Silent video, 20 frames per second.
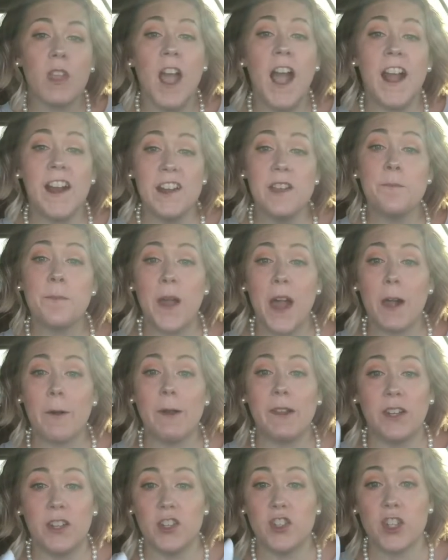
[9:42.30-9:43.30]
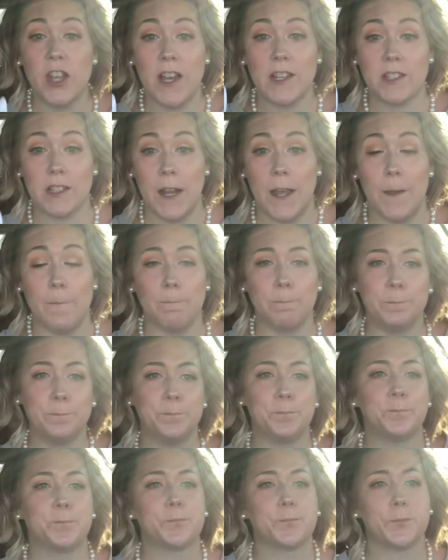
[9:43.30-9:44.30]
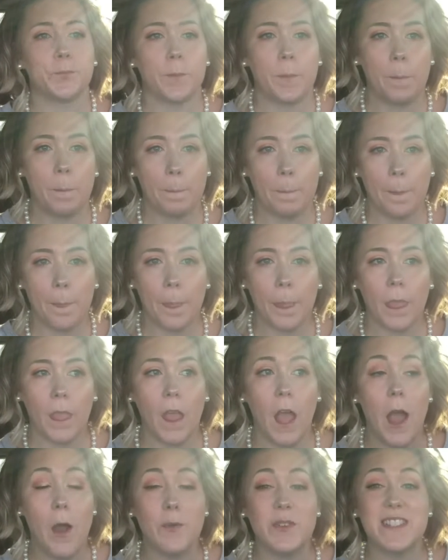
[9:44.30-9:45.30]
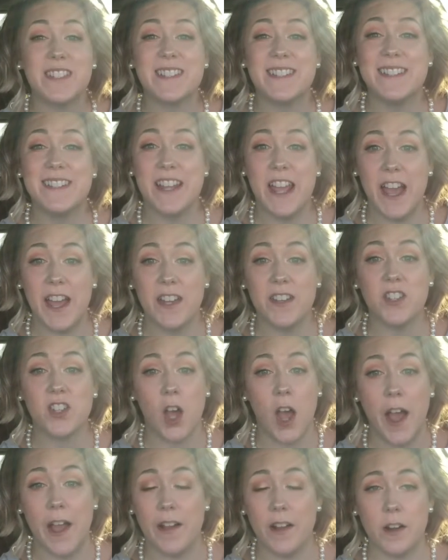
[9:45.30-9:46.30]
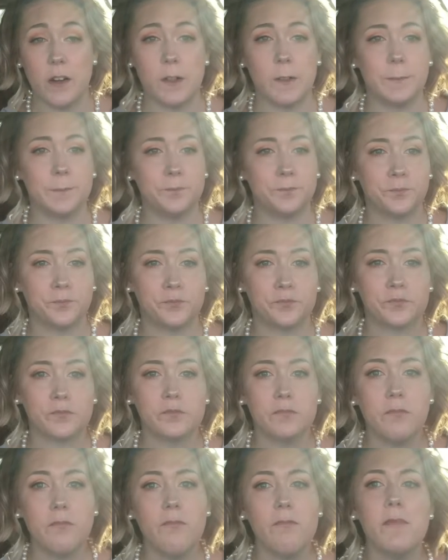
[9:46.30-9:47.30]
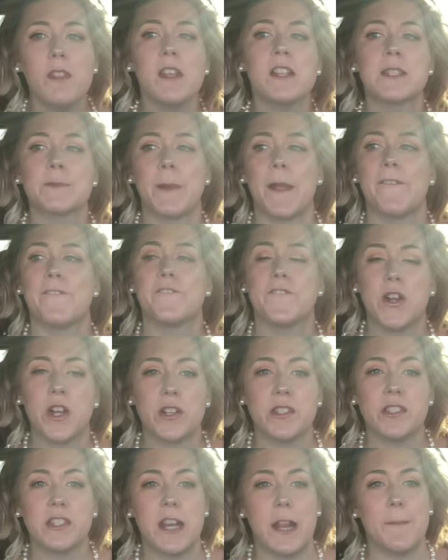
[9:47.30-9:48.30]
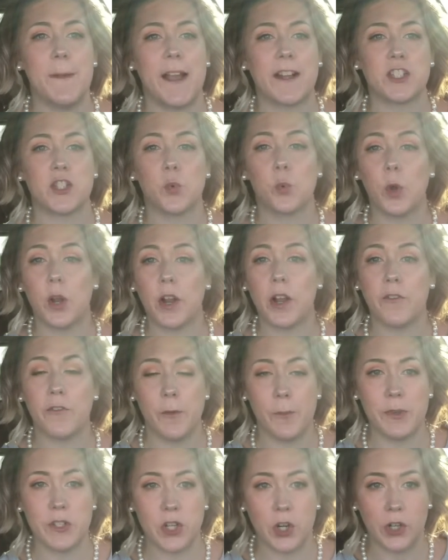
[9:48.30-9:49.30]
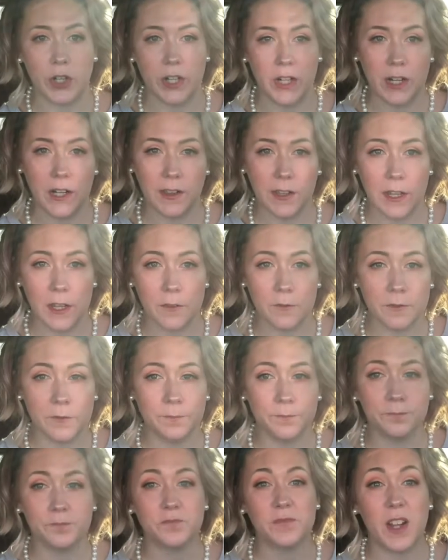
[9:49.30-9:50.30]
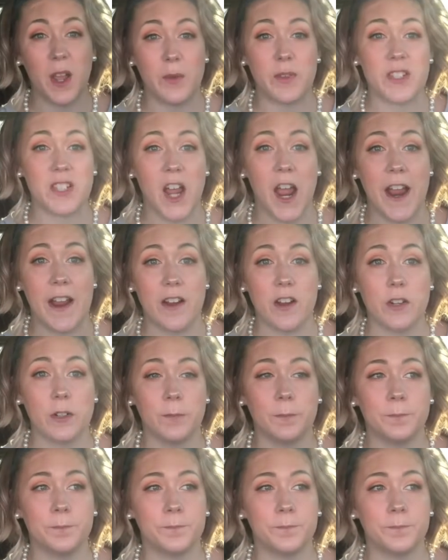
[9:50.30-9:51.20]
I didn't pack my lunch last night. I was dead tired. It's my first day back to work from maternity leave. I was tired.